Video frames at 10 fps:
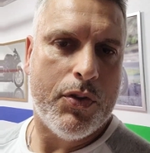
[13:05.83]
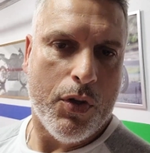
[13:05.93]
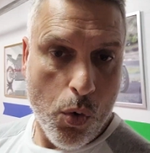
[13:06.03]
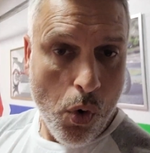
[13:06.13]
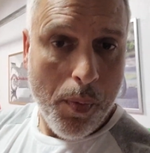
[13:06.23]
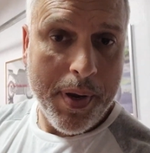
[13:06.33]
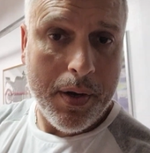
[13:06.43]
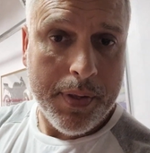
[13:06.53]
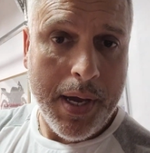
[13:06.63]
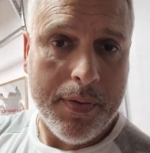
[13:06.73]
Don't quote me
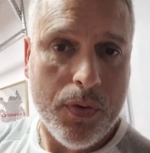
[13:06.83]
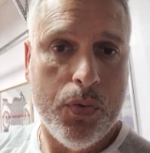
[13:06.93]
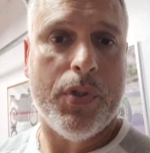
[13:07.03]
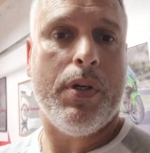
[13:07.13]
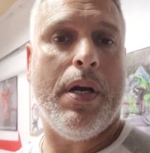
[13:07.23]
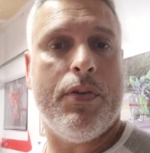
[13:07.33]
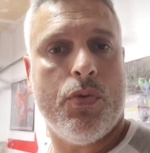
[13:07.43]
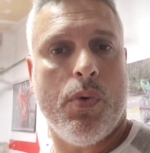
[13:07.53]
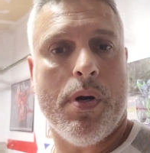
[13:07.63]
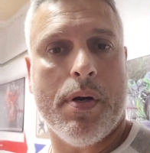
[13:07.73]
on that. Those of you guys
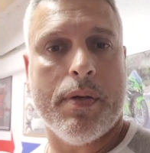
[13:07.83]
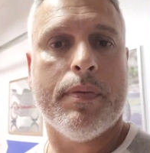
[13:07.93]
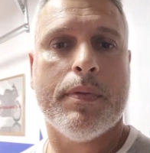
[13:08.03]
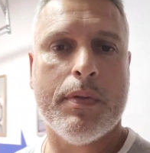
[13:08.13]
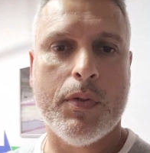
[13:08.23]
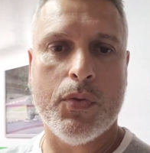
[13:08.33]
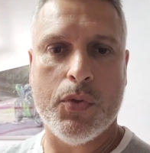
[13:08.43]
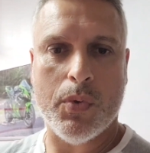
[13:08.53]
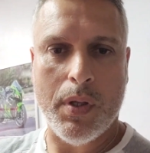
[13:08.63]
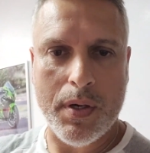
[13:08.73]
who
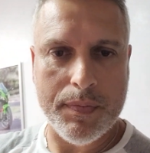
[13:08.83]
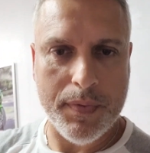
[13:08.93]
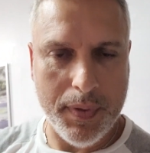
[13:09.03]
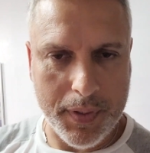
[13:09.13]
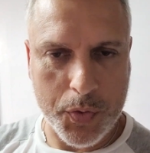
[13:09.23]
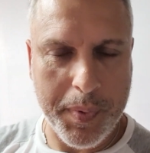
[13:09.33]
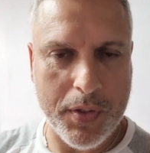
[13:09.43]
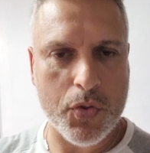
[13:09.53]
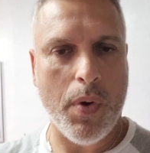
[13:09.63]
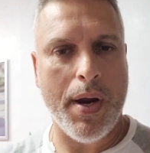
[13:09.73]
do a lot of
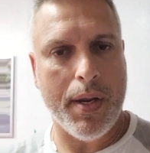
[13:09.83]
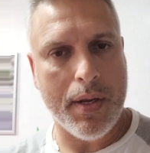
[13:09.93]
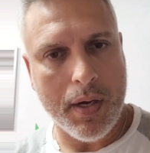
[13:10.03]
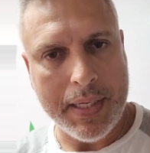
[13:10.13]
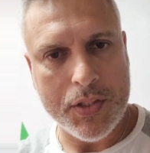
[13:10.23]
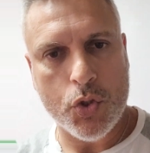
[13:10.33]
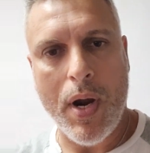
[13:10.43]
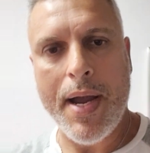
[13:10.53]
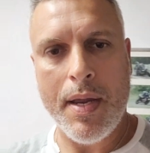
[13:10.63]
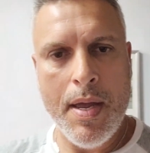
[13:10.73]
experience riding at the
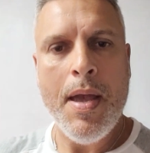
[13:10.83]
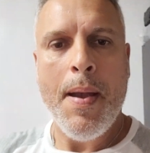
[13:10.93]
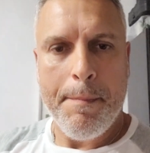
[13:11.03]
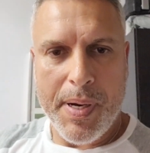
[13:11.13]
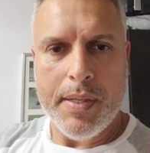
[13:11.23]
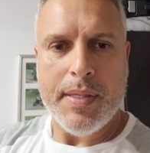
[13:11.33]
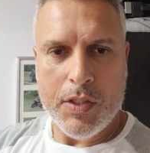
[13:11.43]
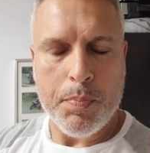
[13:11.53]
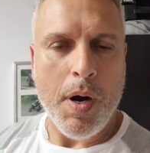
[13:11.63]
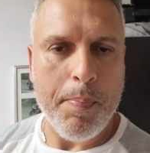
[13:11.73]
track, but that's
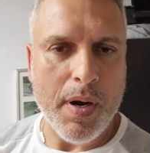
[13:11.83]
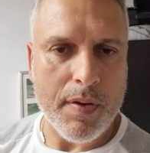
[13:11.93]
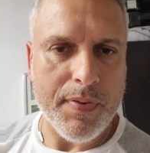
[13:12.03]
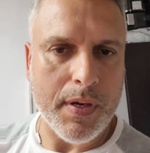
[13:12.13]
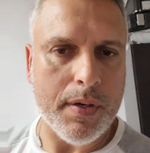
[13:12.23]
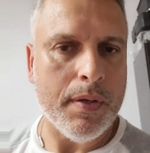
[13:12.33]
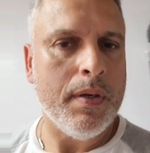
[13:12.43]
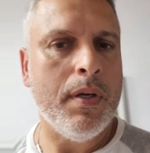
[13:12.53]
ballpark figure.